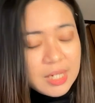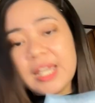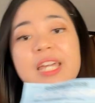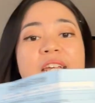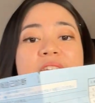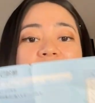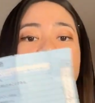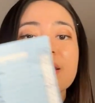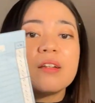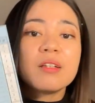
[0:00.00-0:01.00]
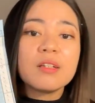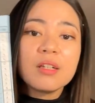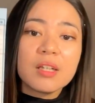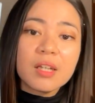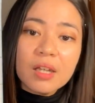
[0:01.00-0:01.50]
is
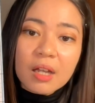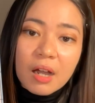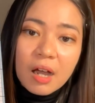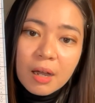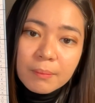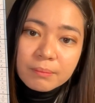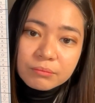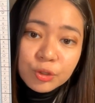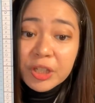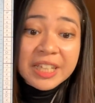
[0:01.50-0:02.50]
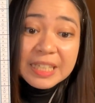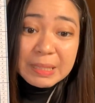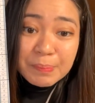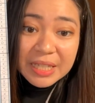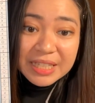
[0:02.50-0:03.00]
you can
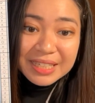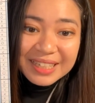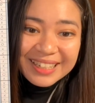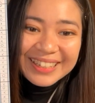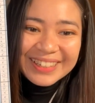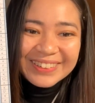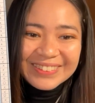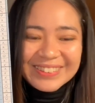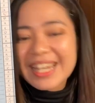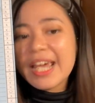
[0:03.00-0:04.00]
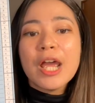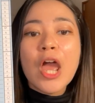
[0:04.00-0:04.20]
keep it. Okay.